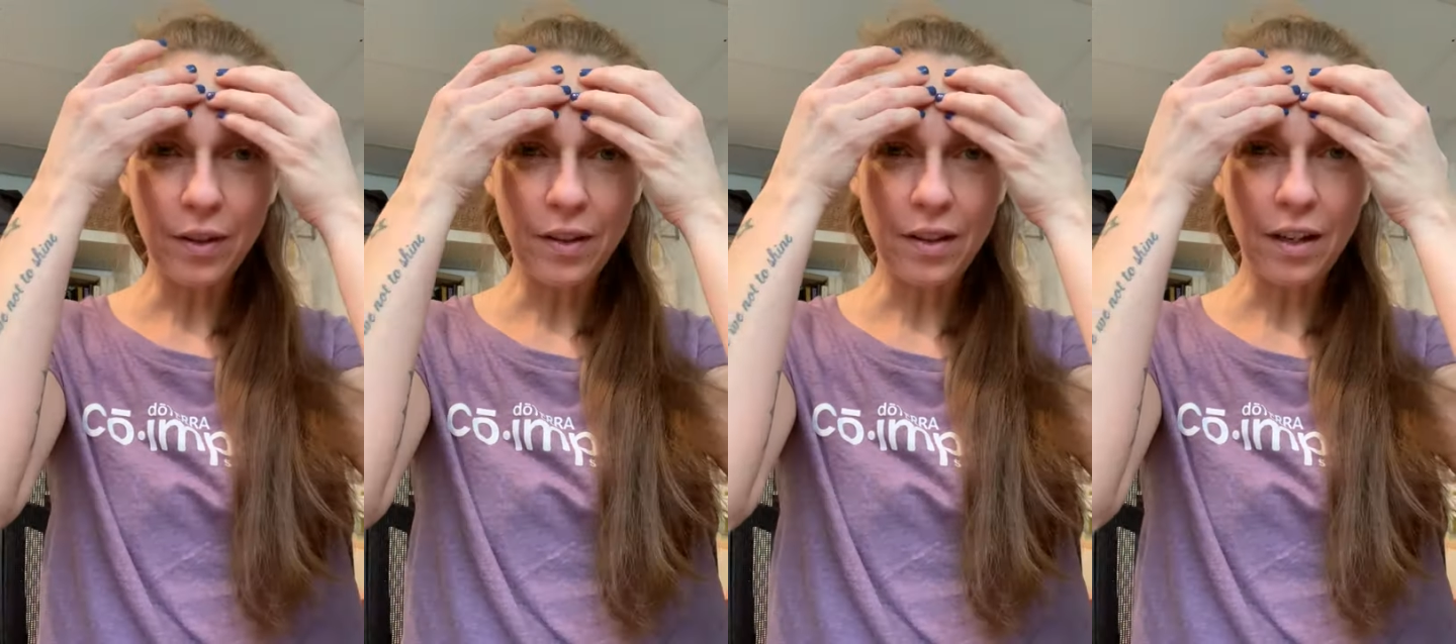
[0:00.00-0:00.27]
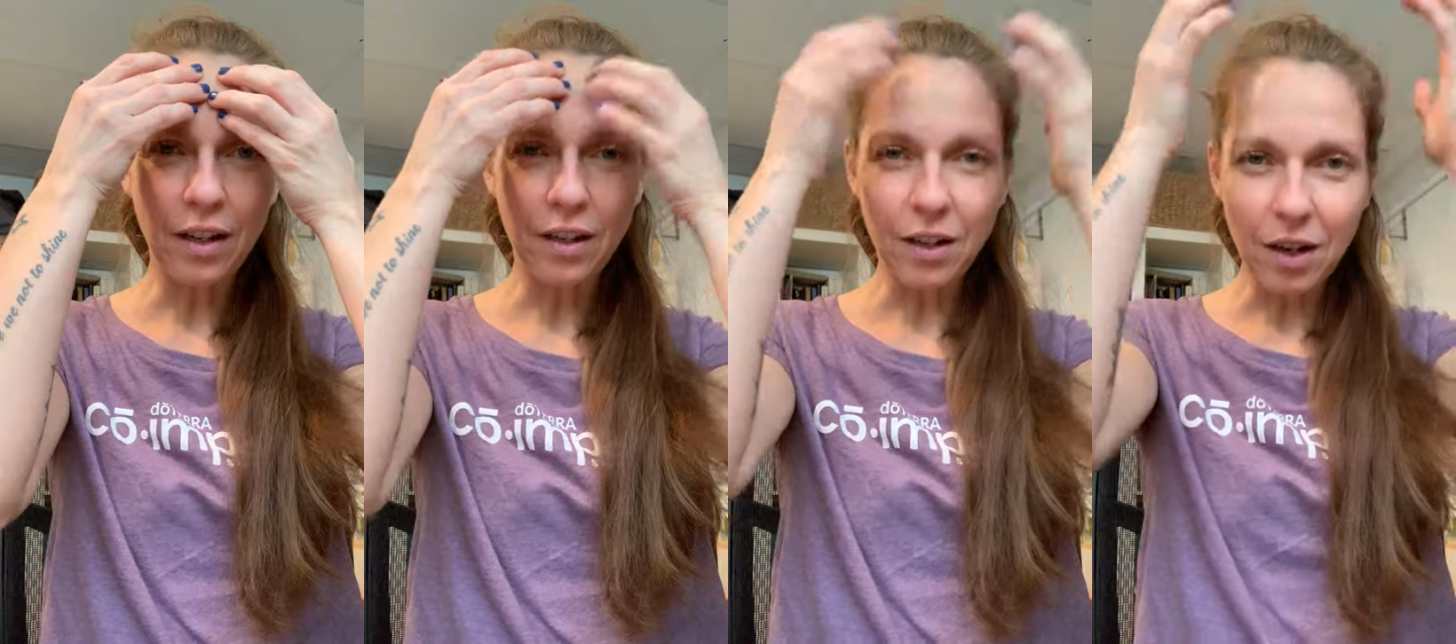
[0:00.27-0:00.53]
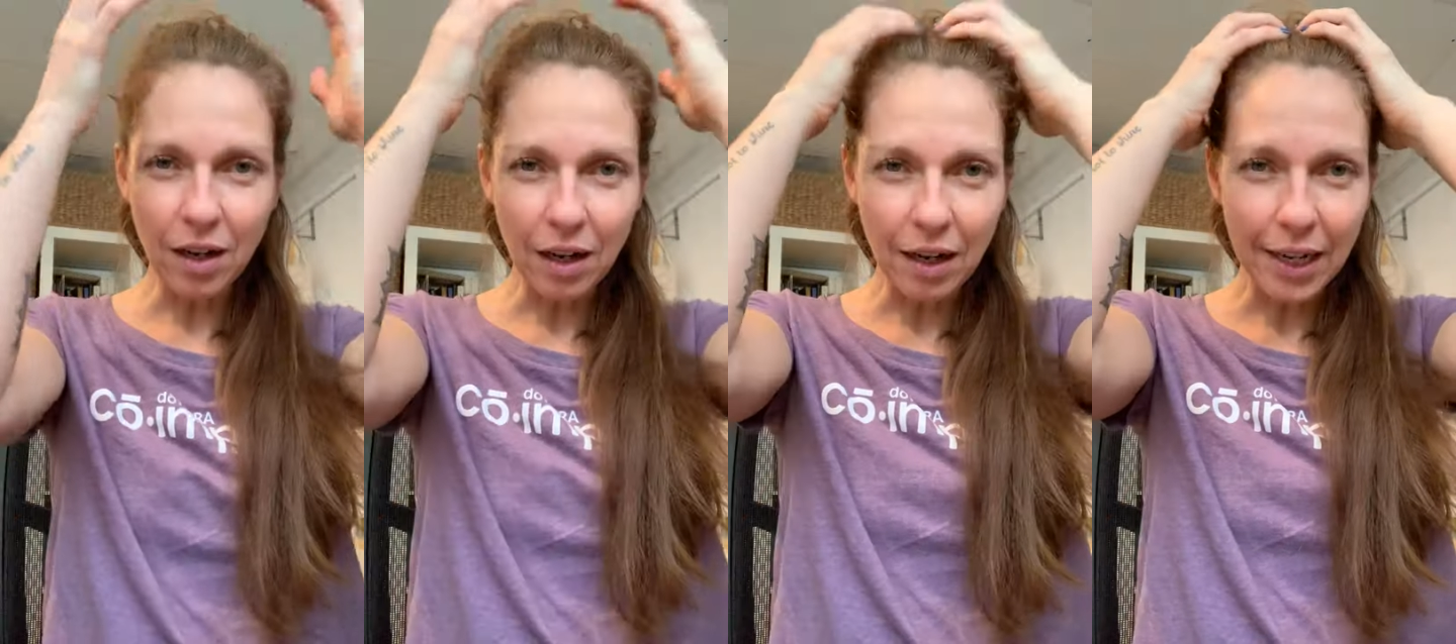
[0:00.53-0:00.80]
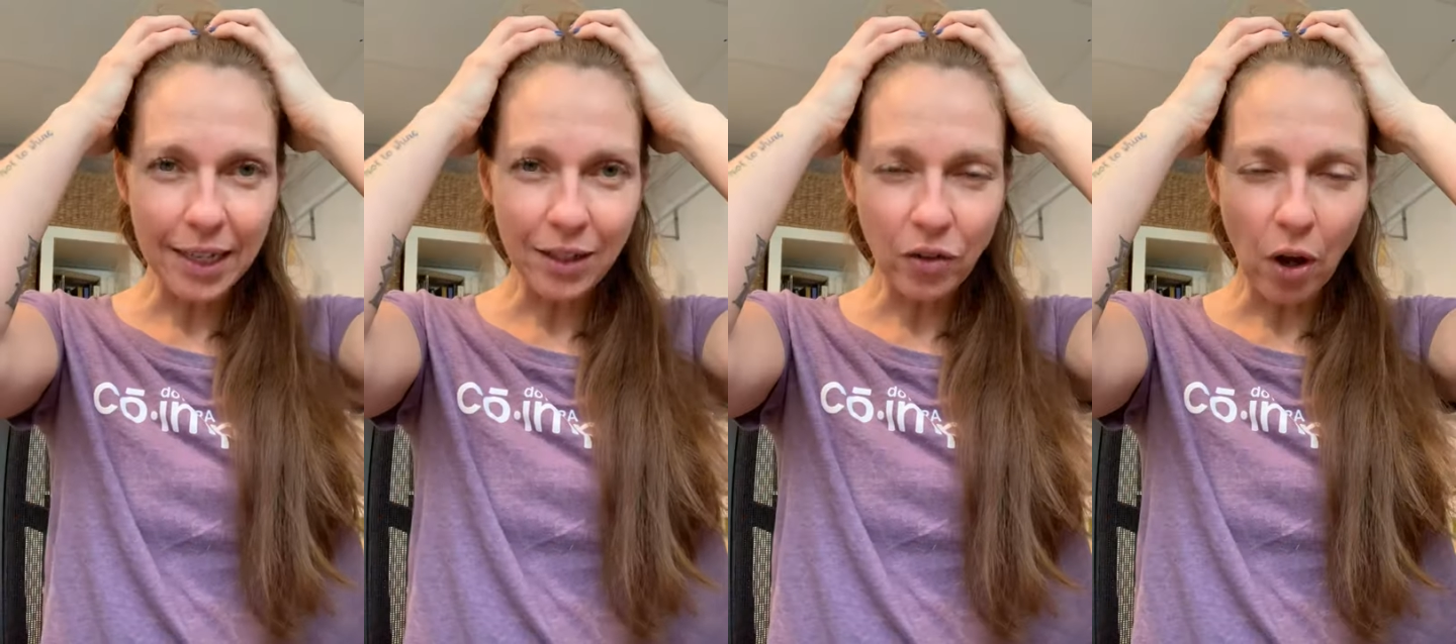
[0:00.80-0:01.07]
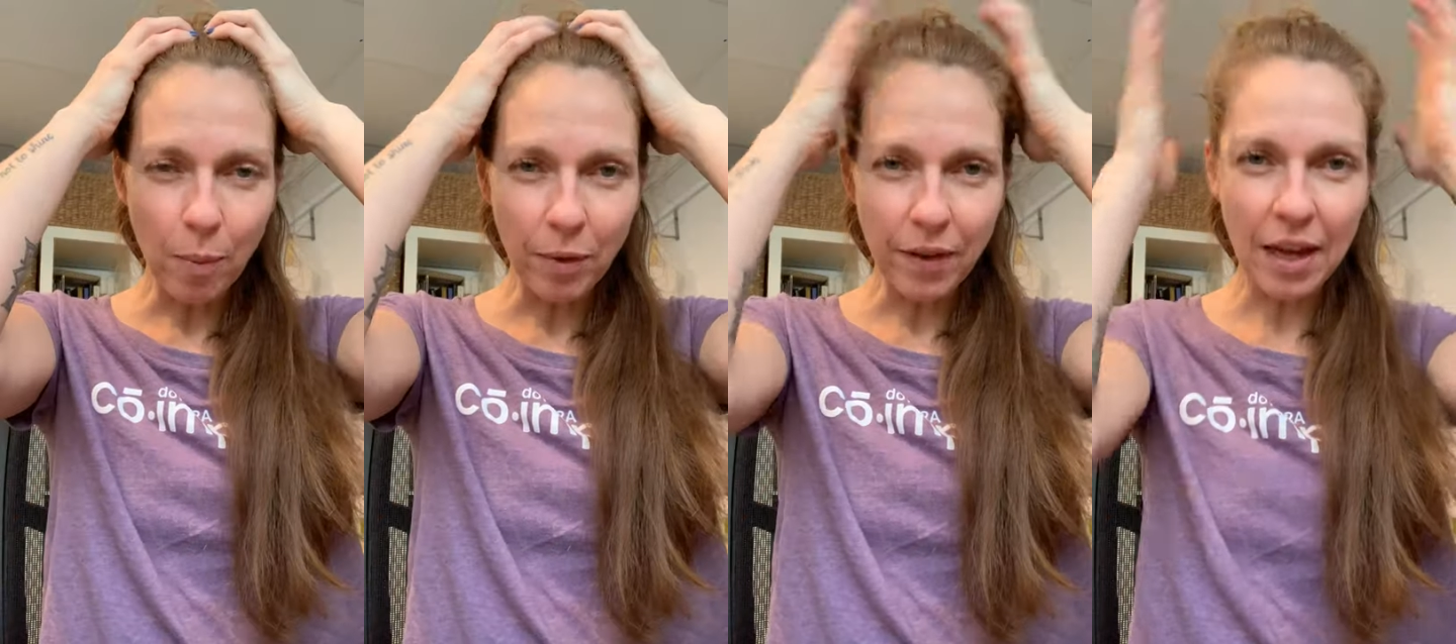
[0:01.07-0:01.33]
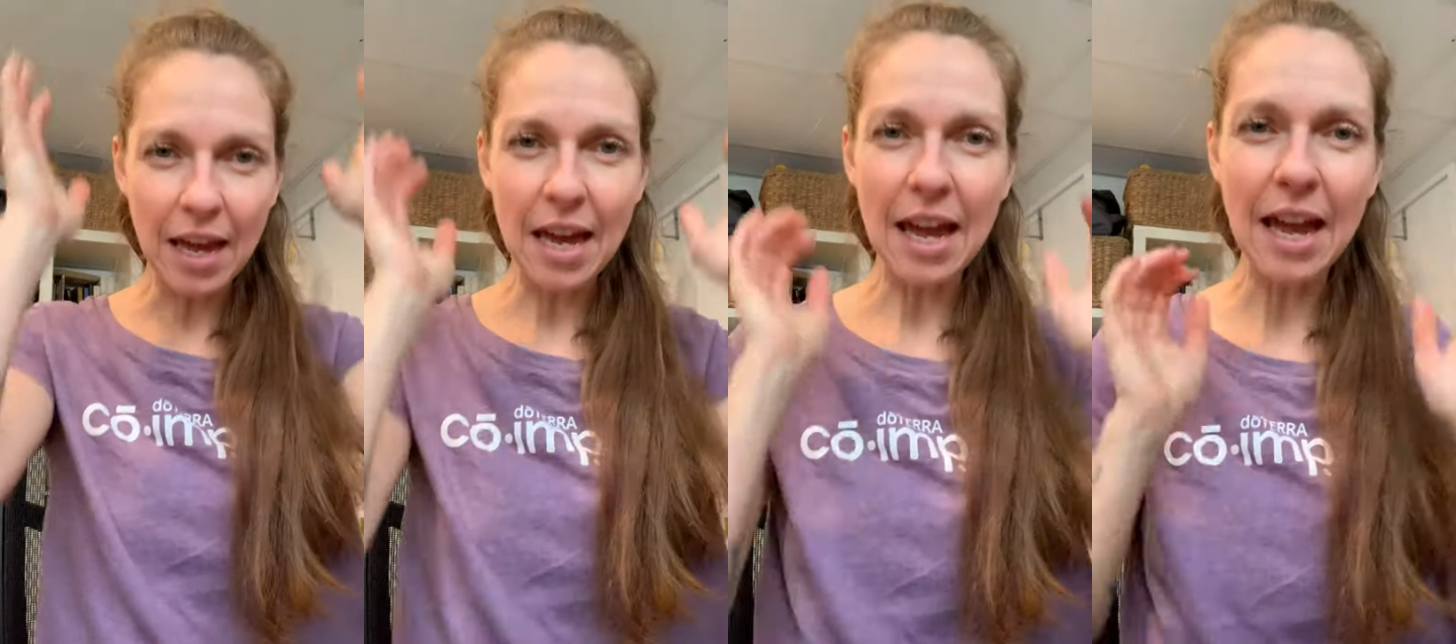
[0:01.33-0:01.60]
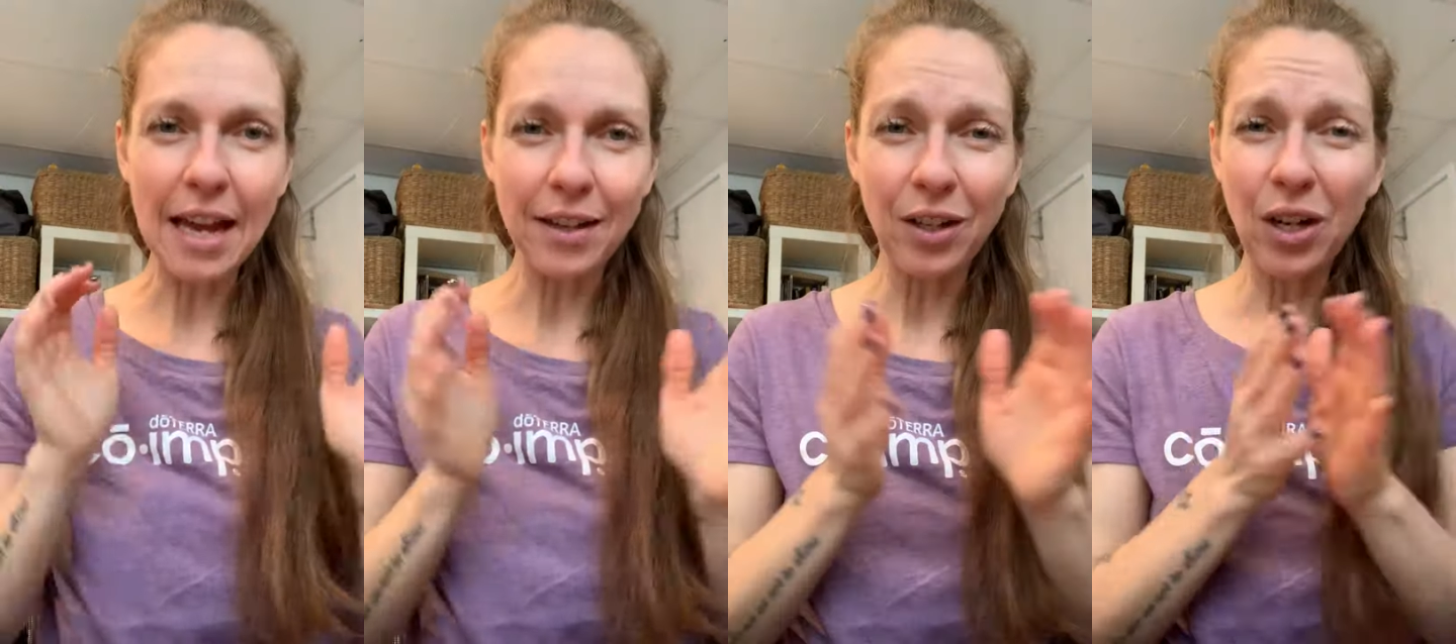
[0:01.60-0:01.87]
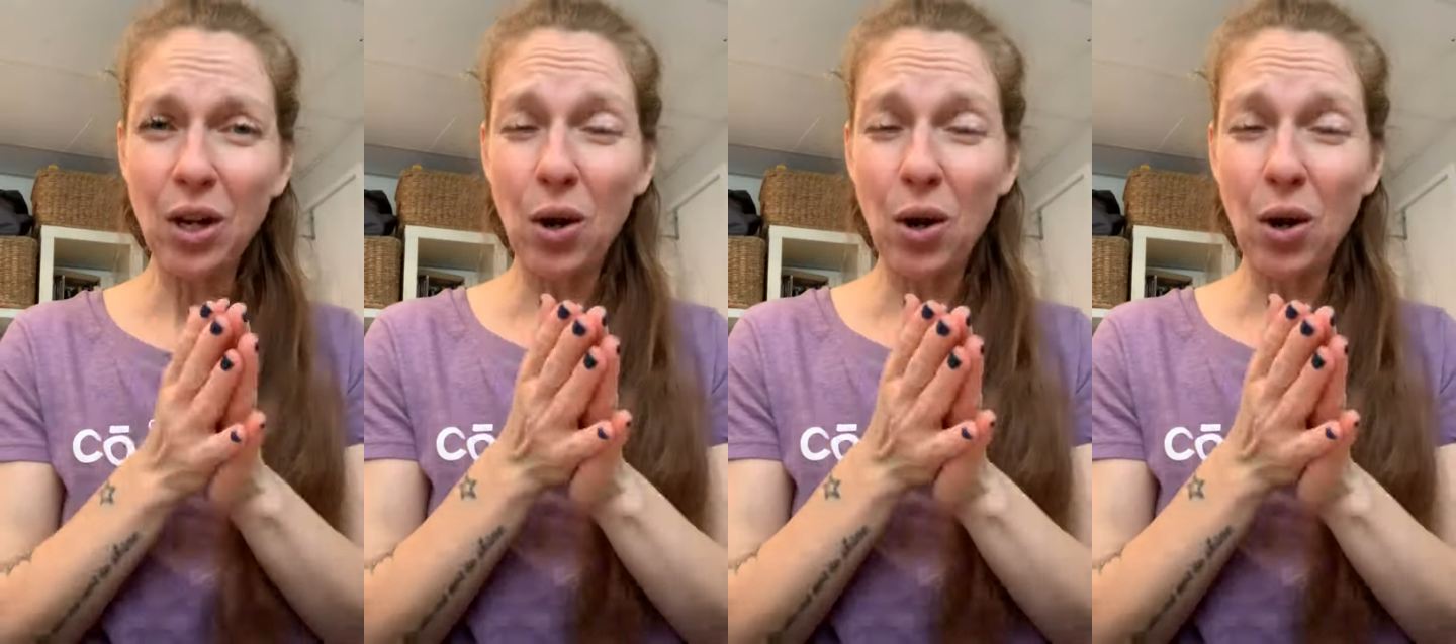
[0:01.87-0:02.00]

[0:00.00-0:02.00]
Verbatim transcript: third eye, top of the head,